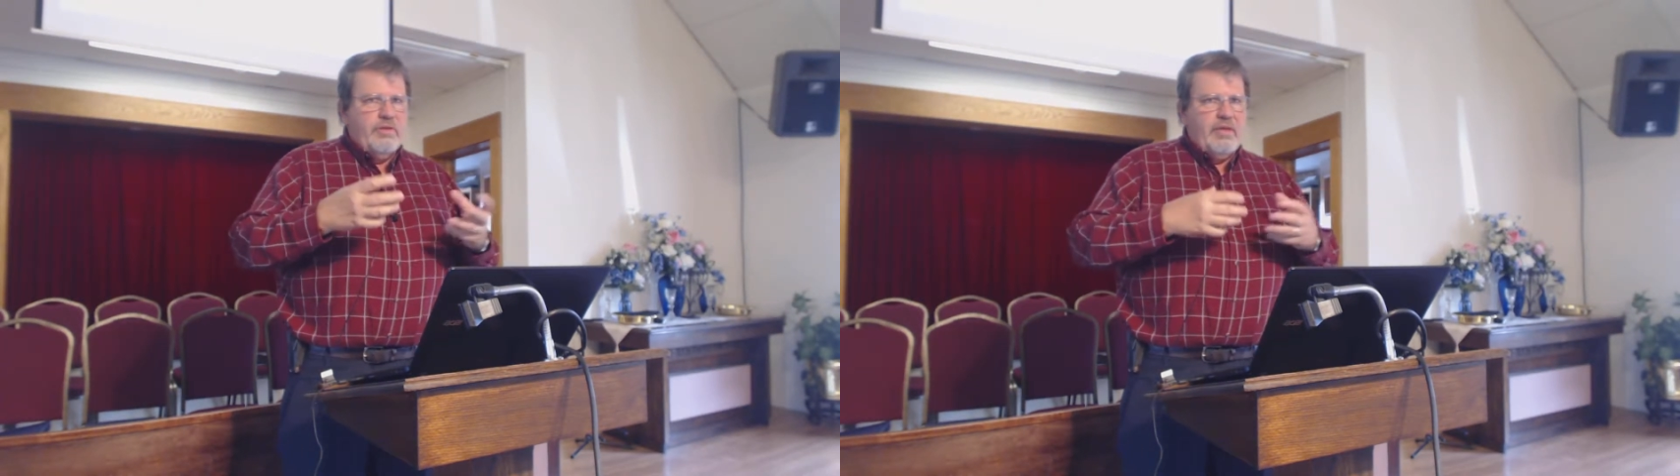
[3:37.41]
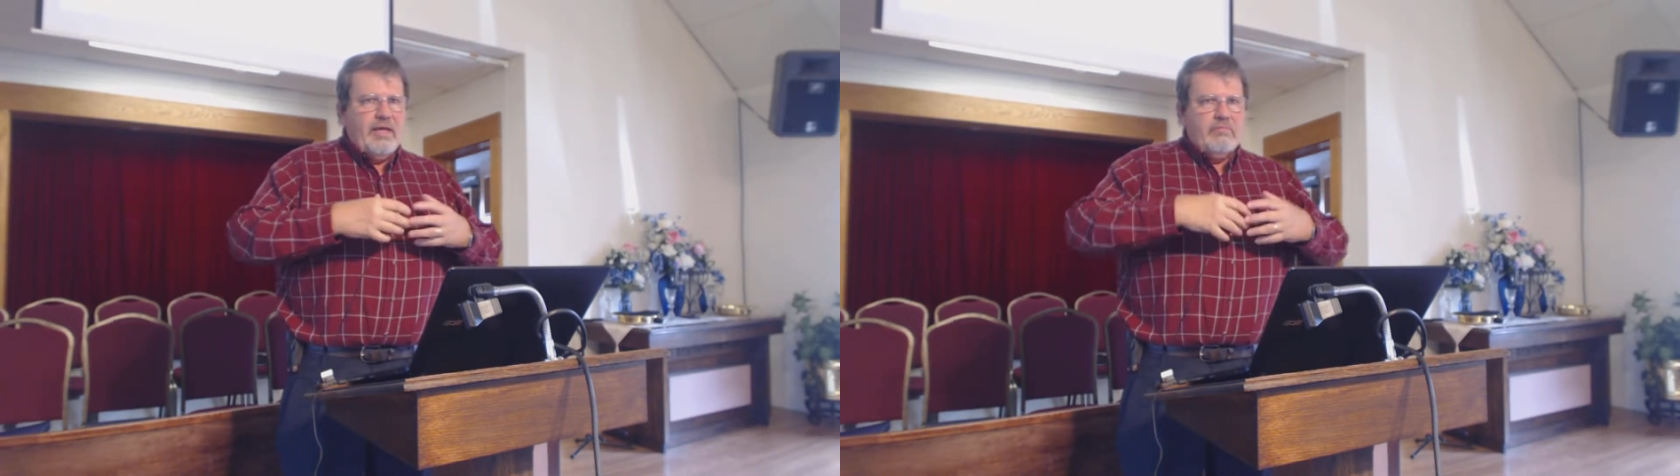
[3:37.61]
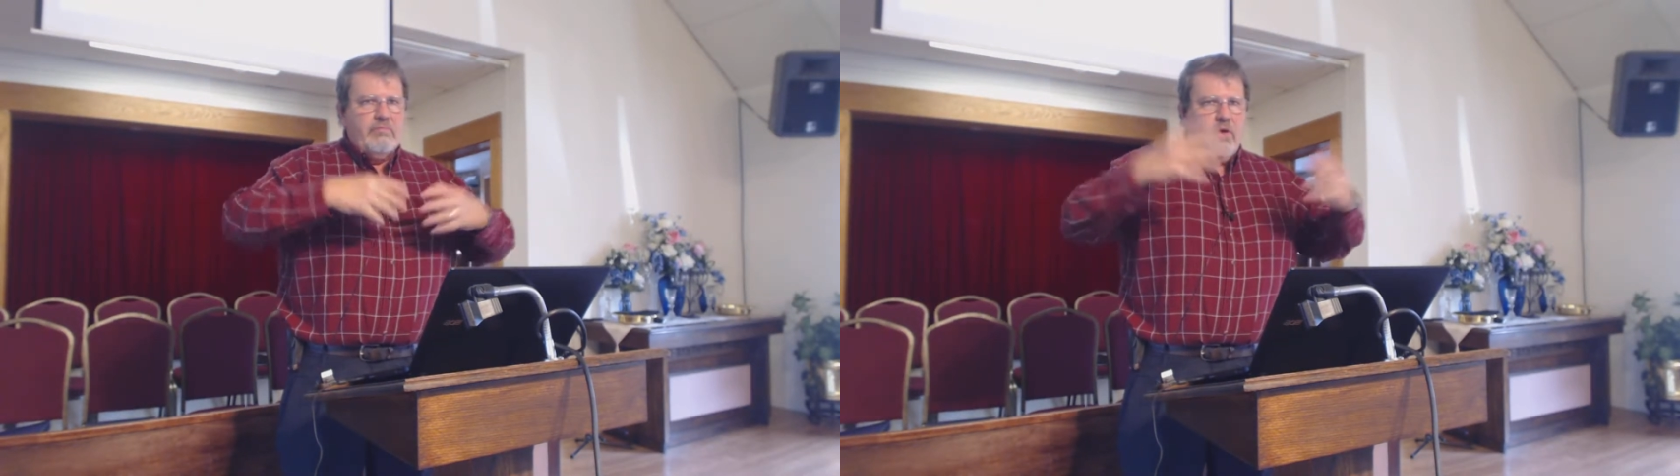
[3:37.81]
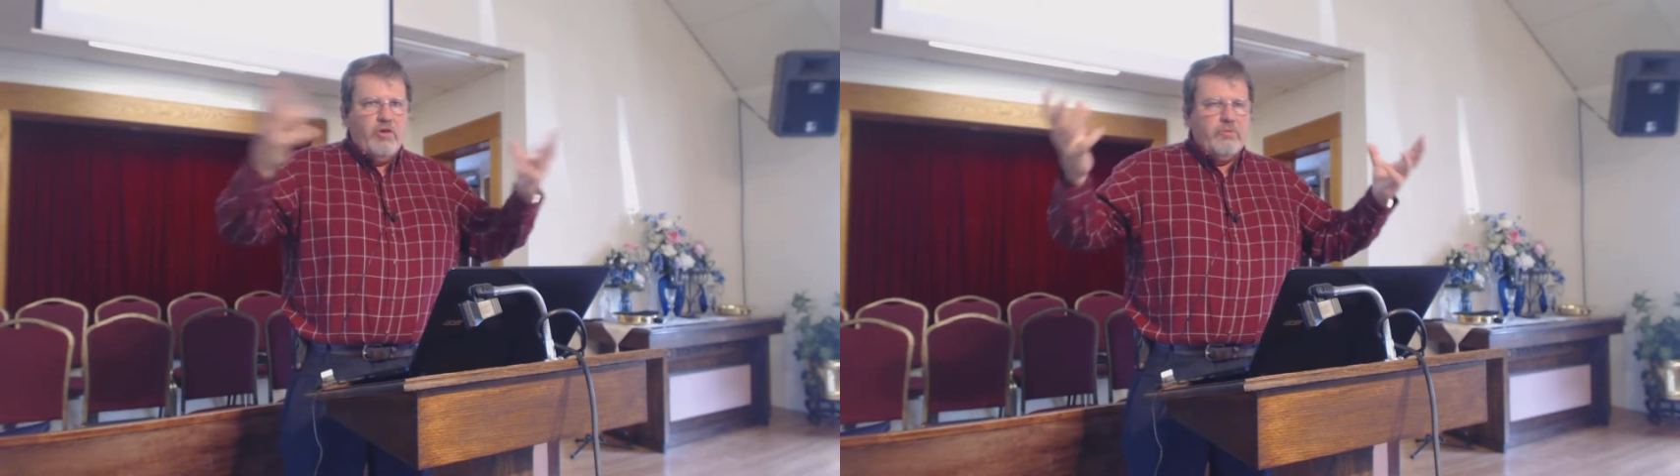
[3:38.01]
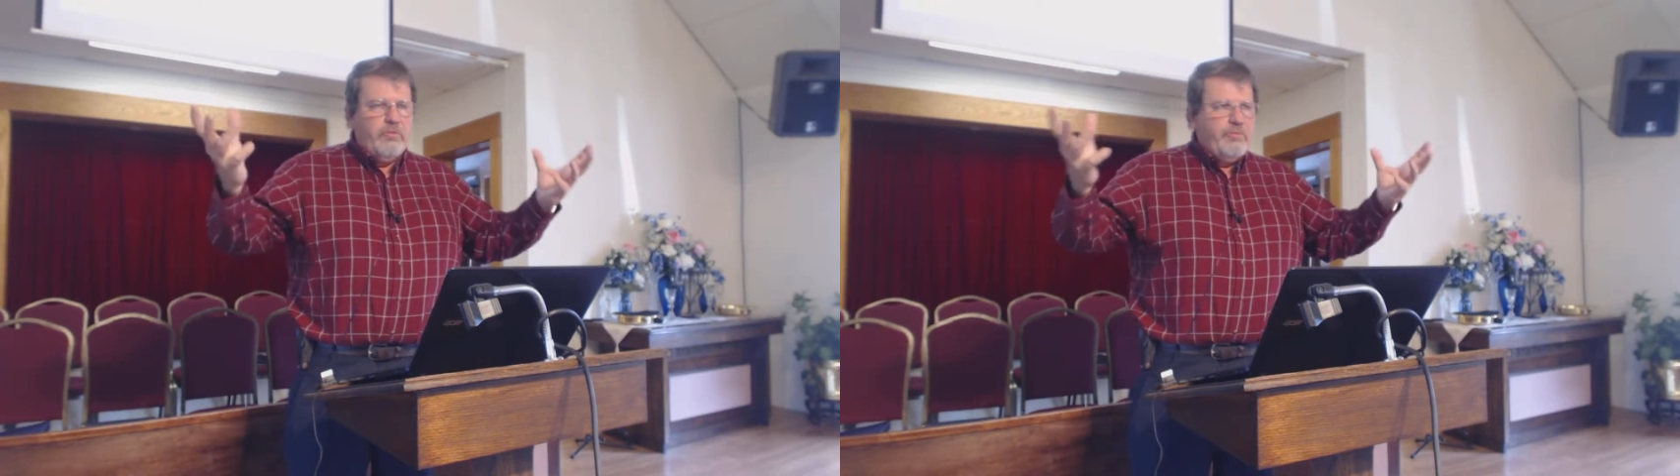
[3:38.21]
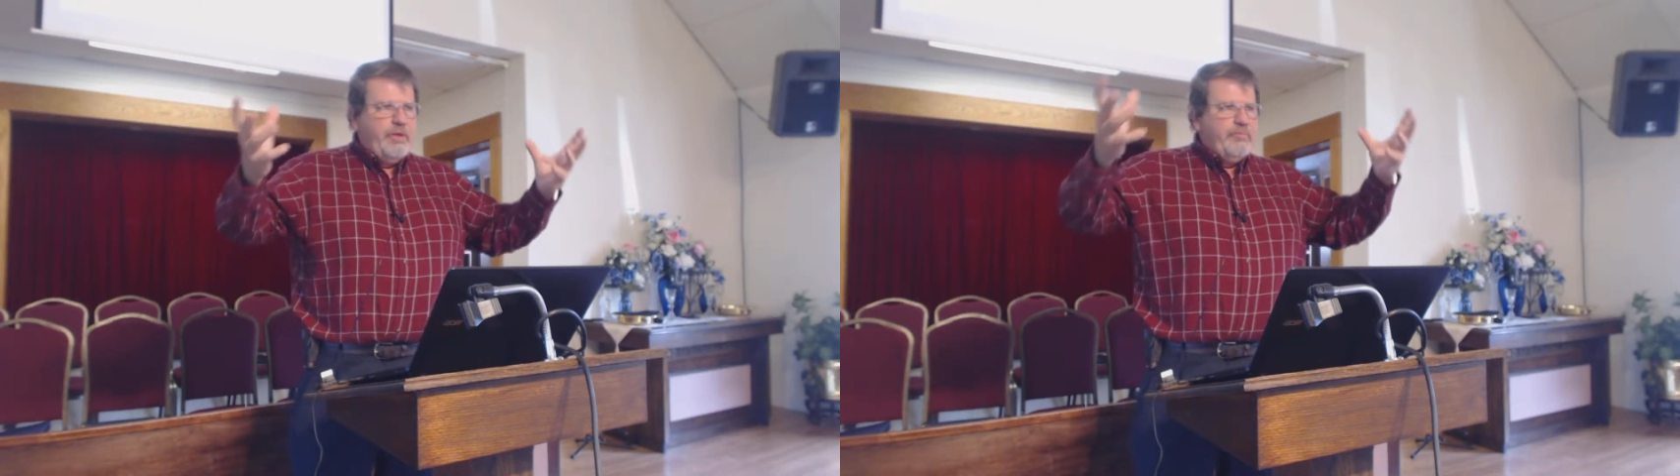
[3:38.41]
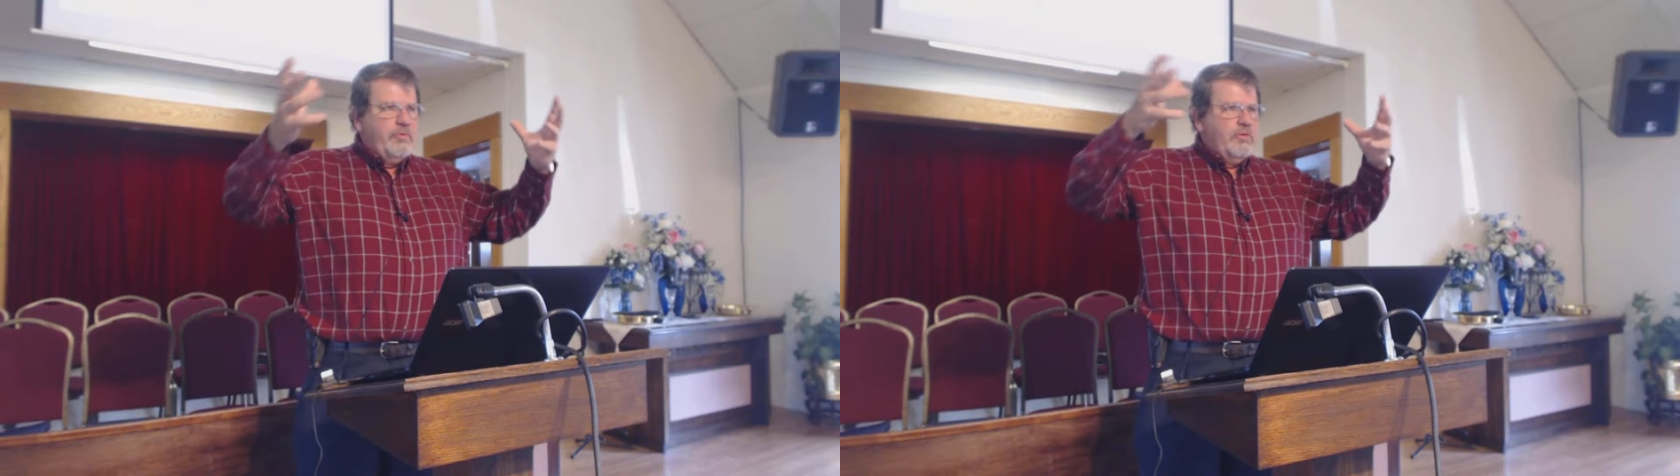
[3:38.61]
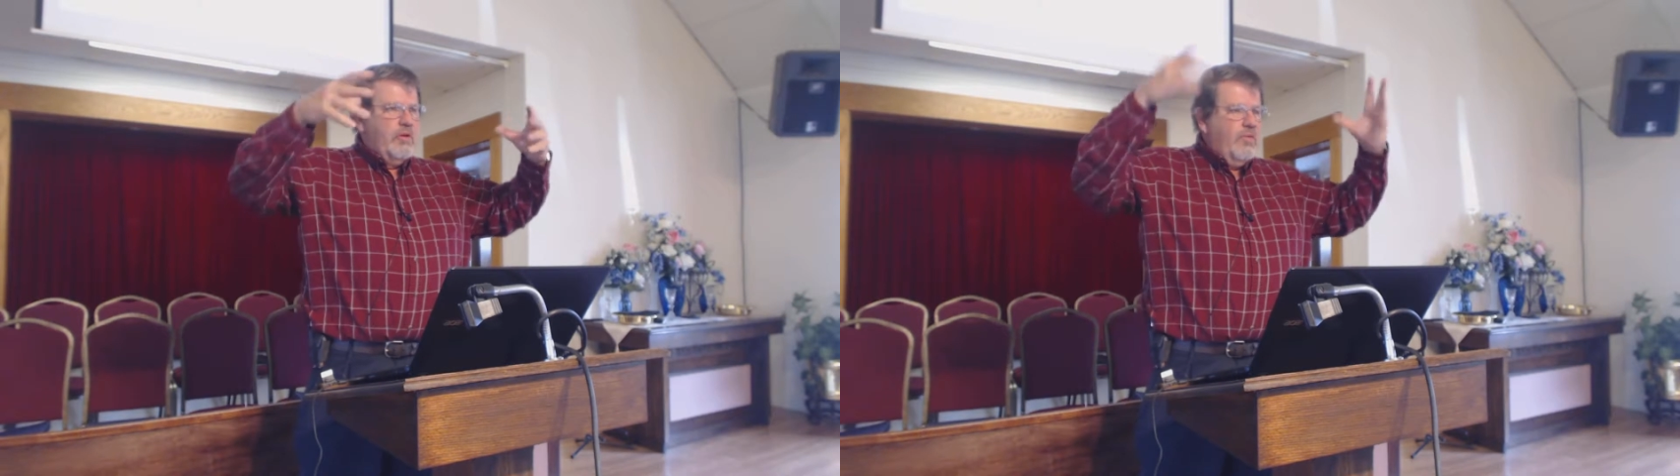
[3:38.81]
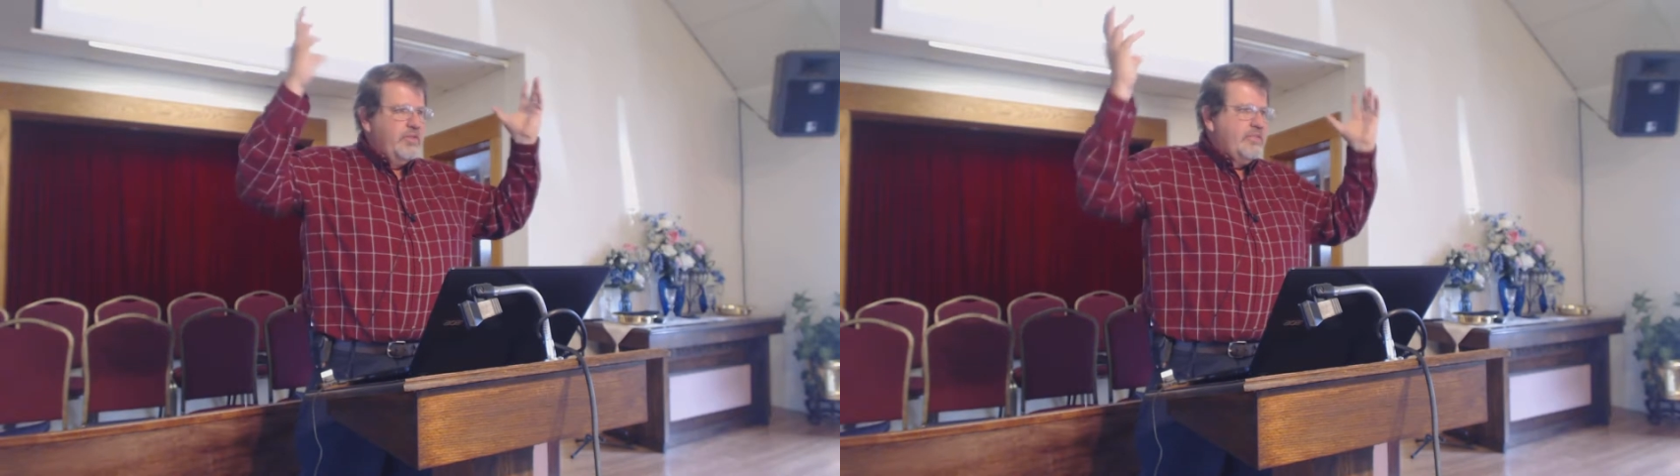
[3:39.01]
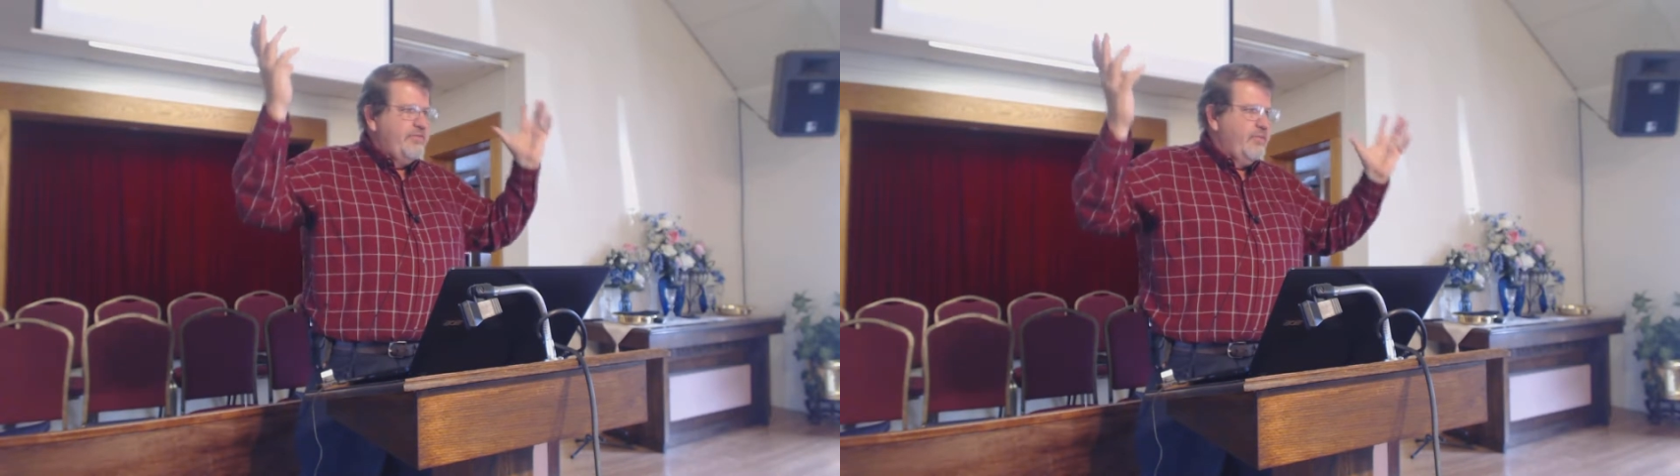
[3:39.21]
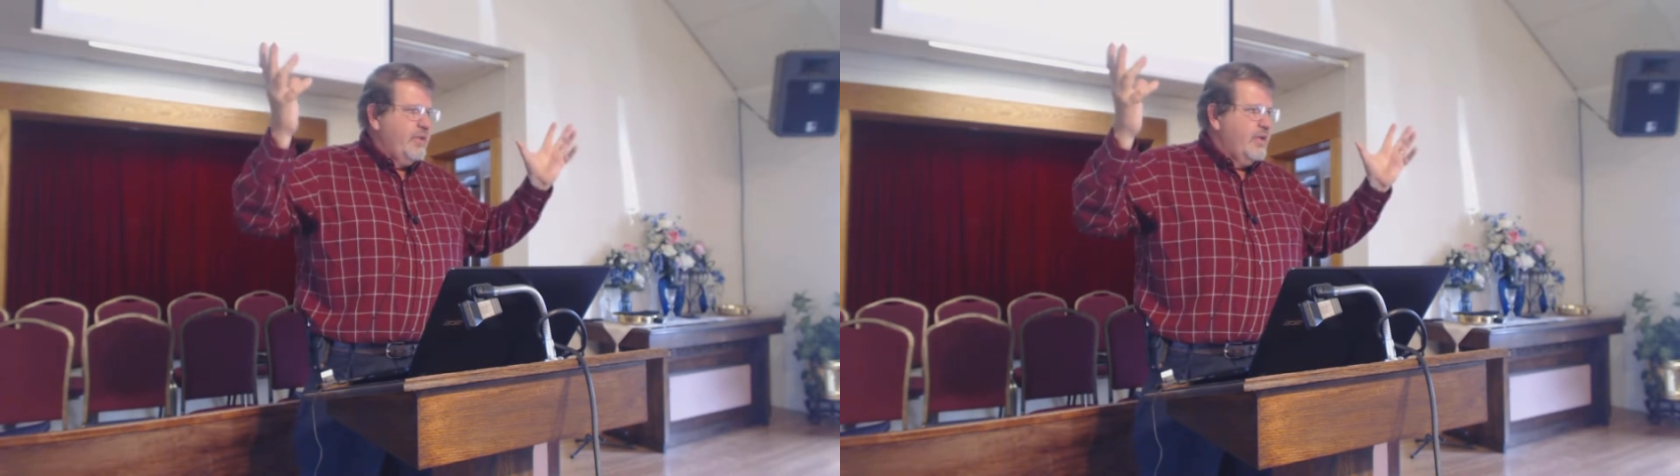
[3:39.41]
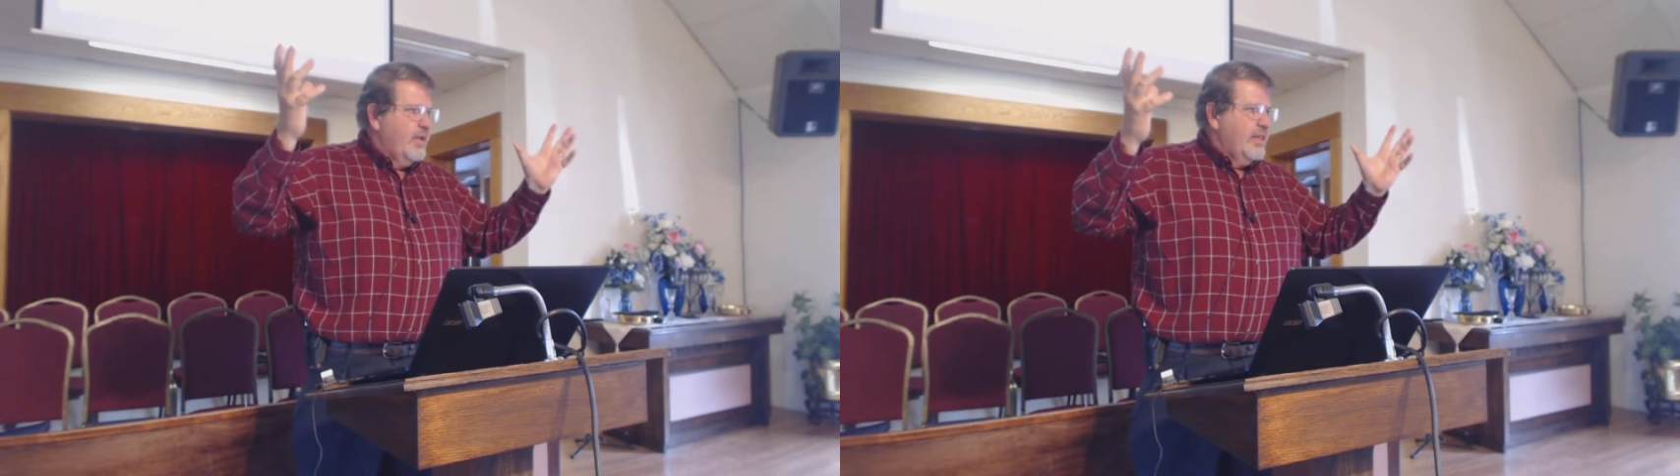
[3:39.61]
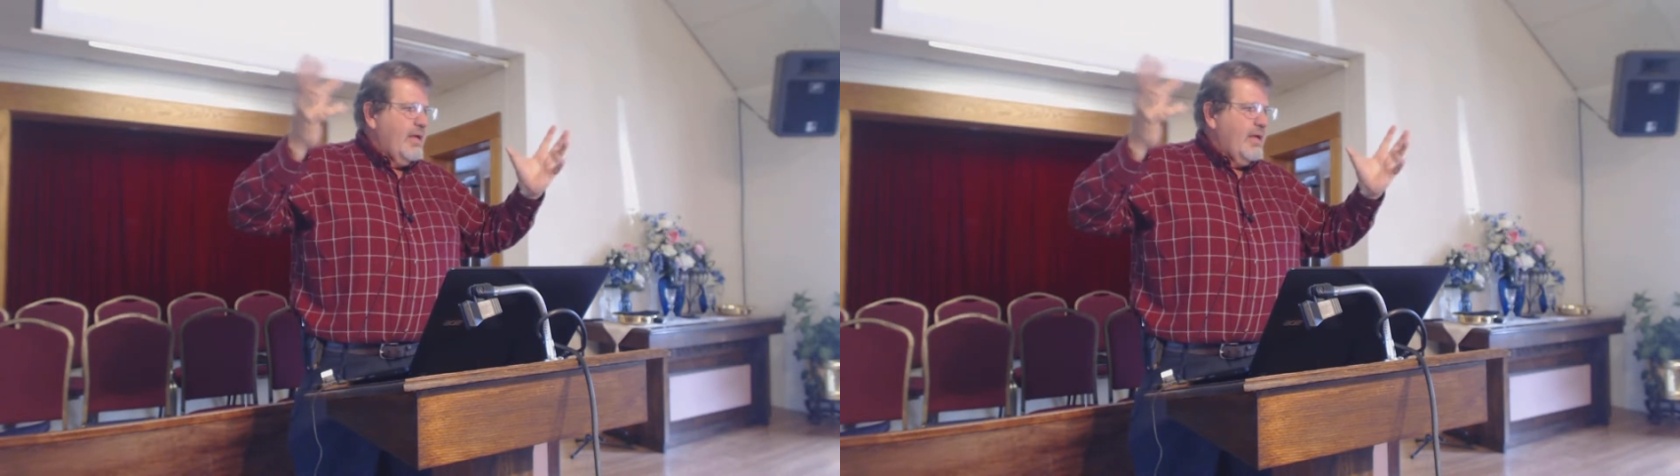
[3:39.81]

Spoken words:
and not multiple people, and all these different things,